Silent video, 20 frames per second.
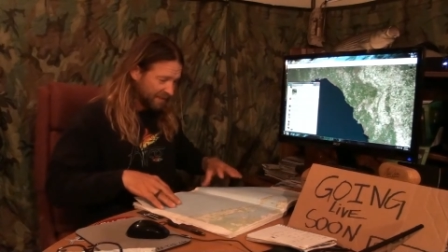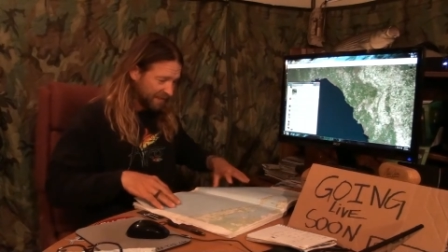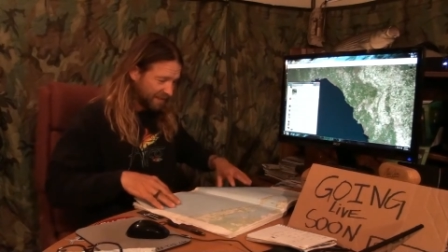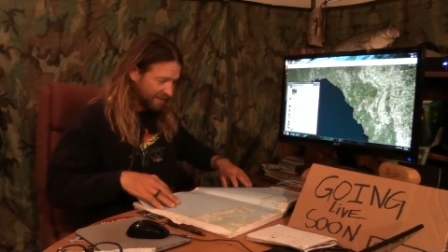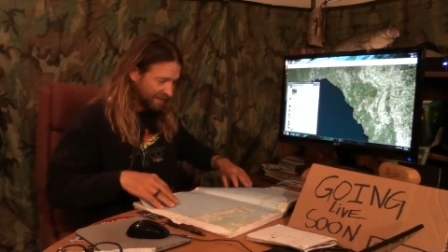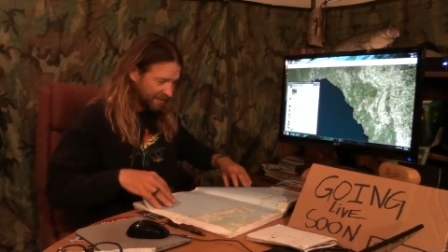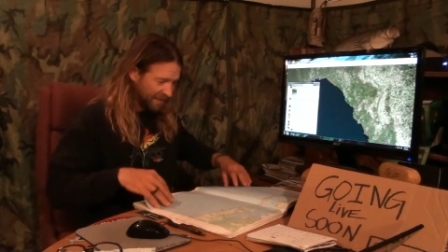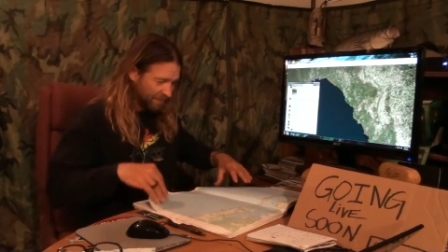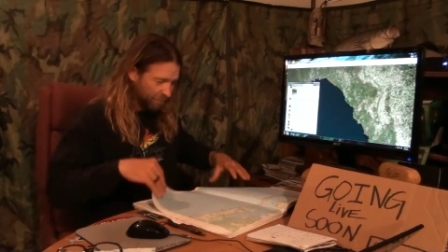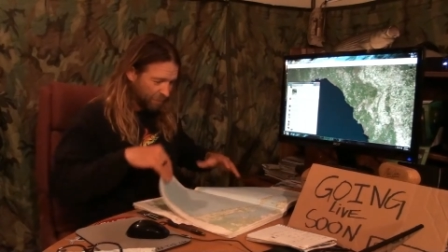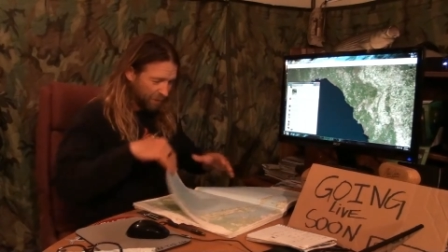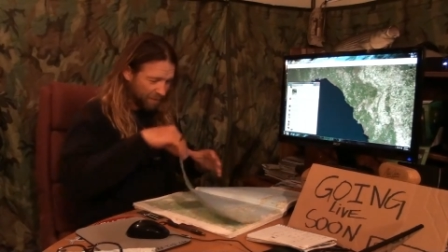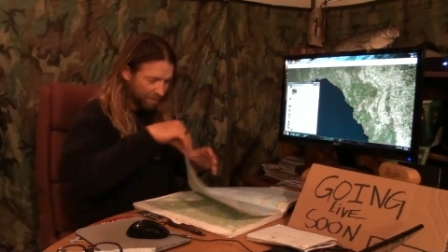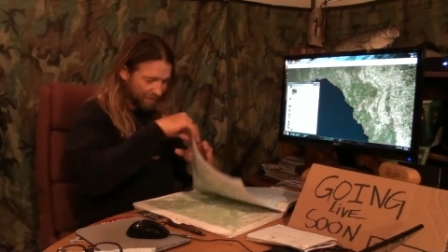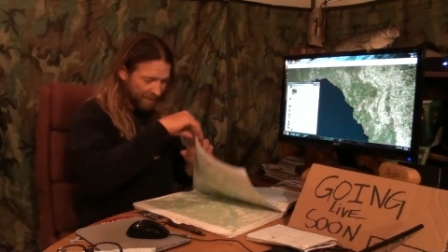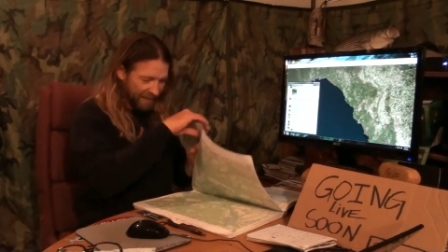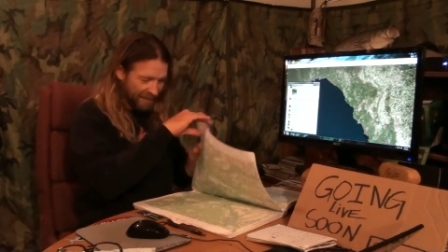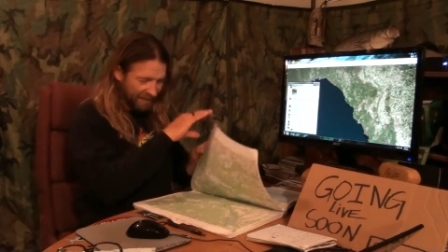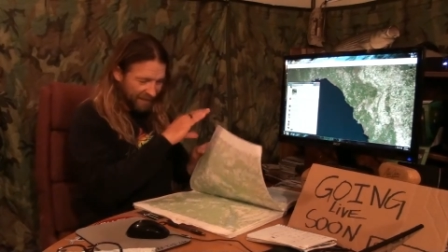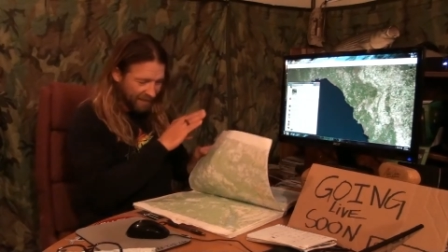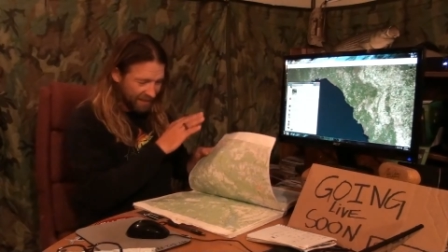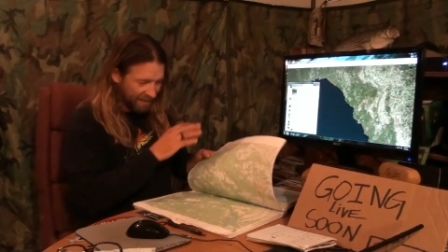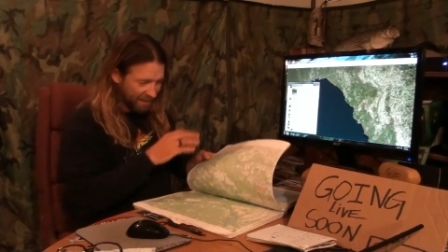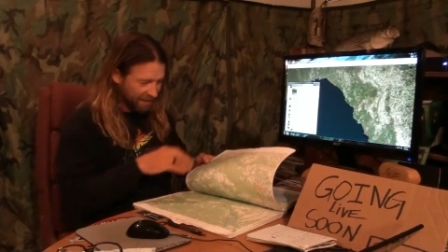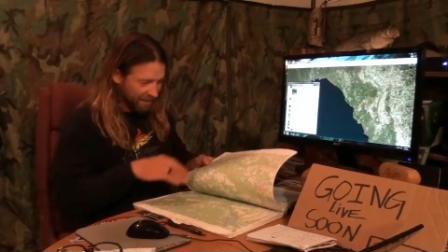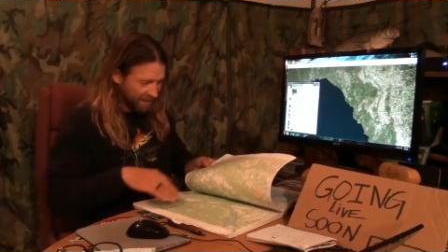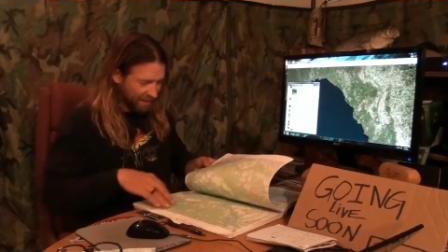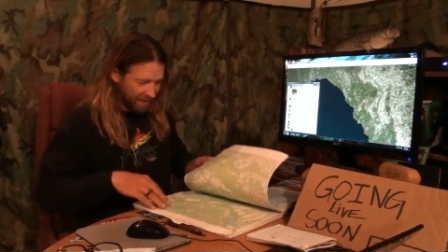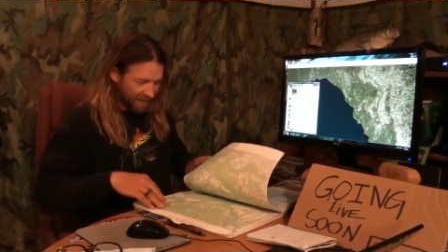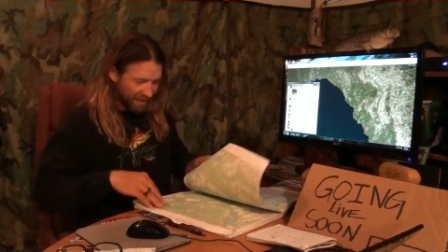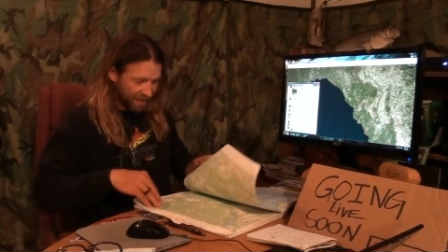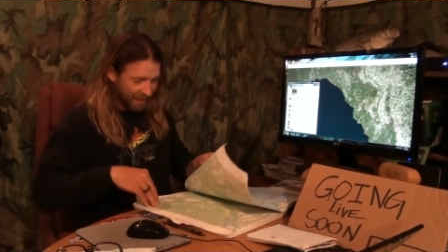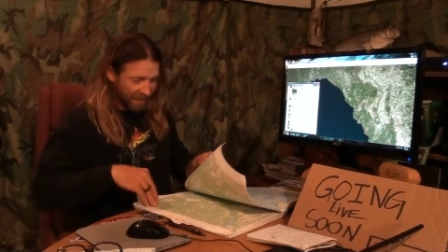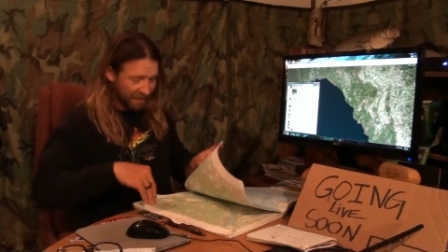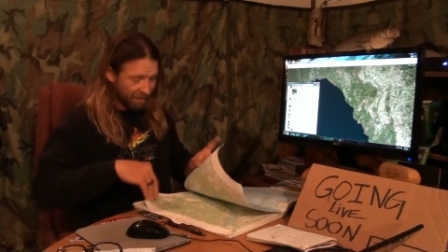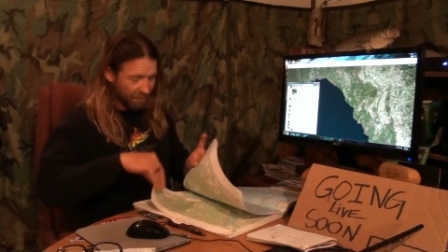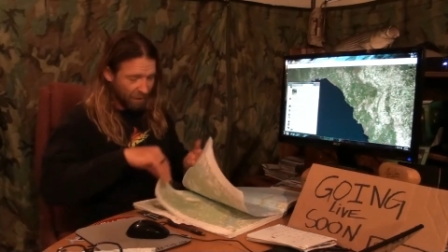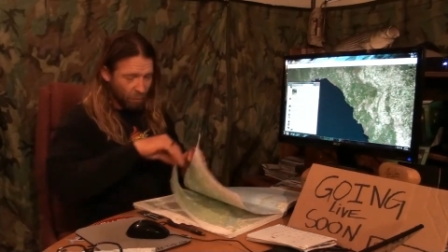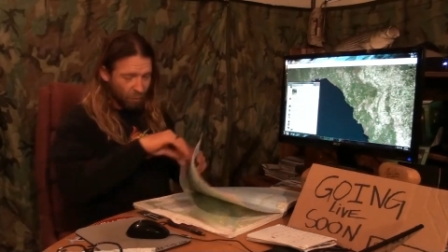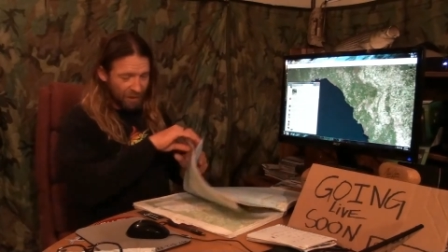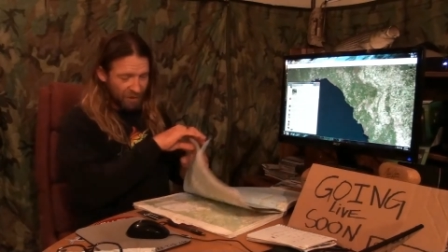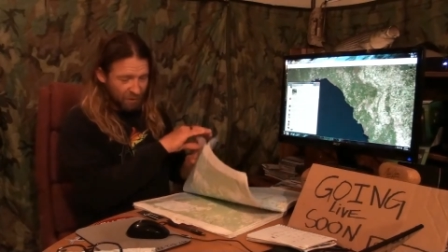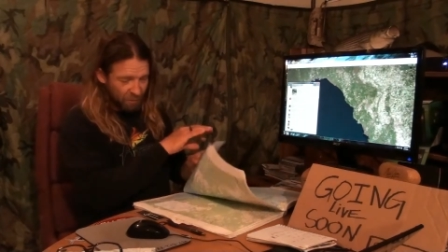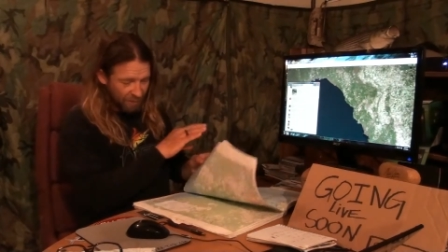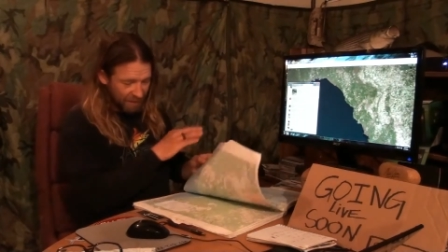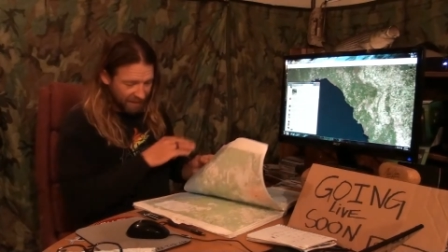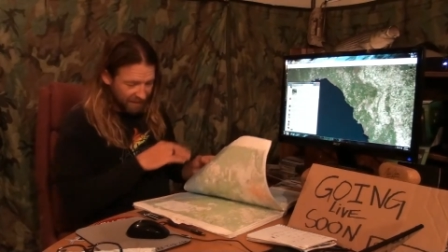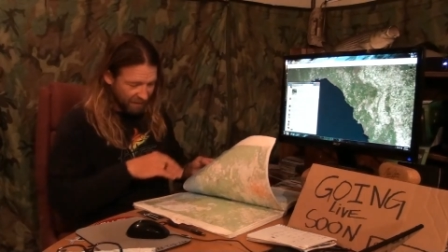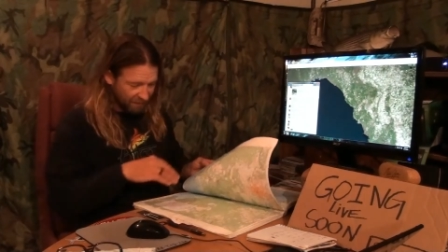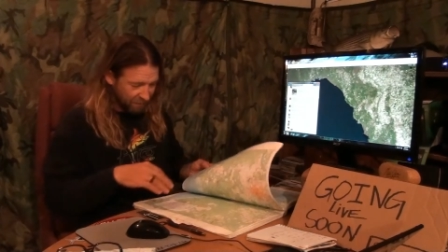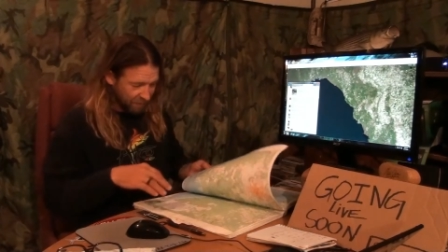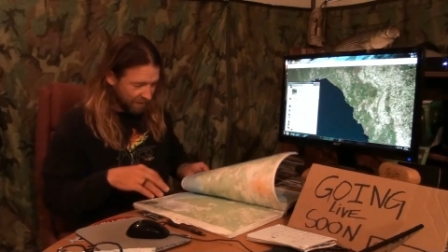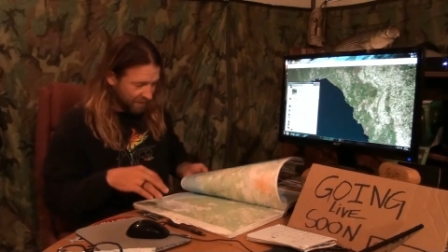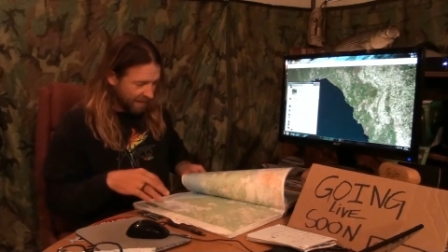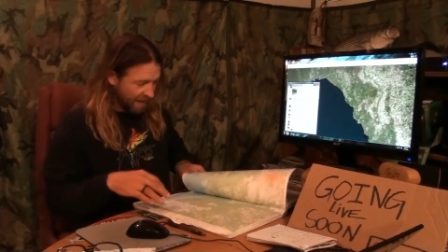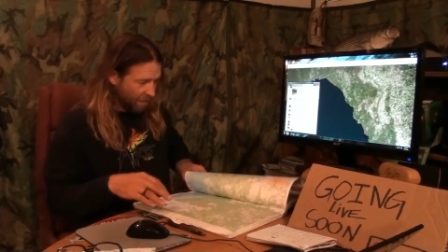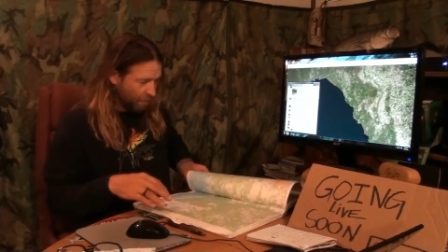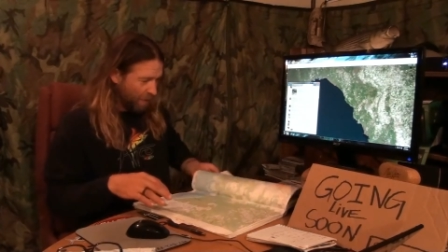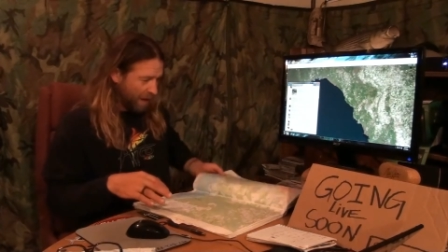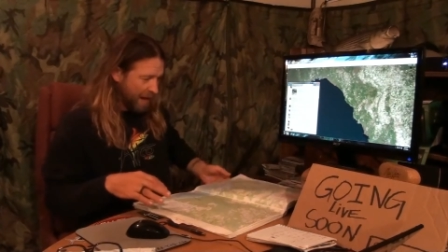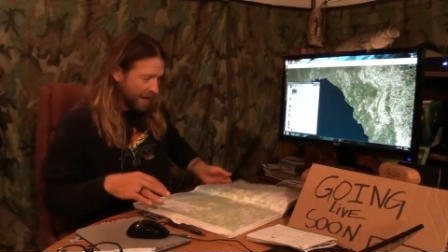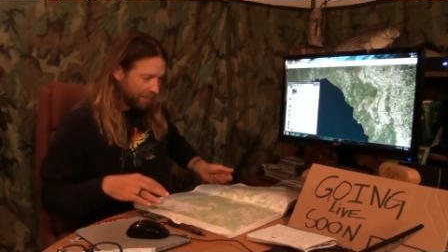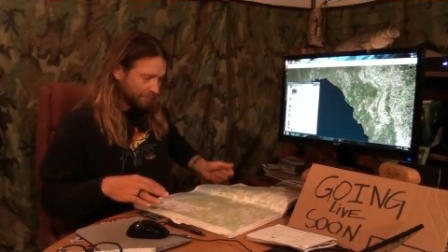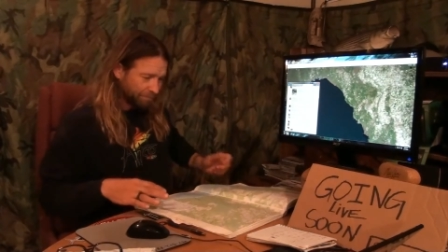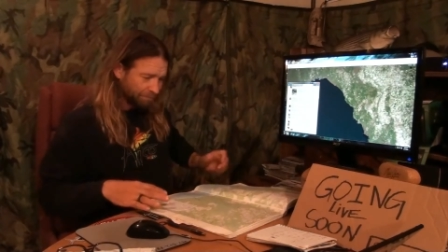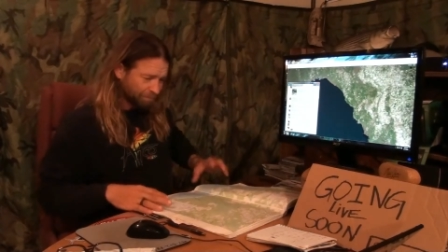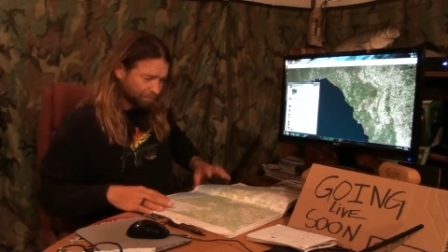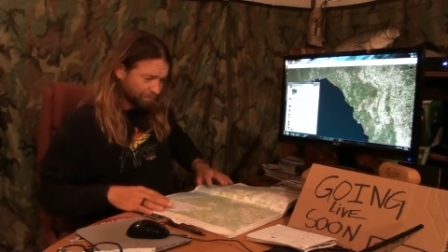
and it wouldn't be any. I wouldn't do any different in that way.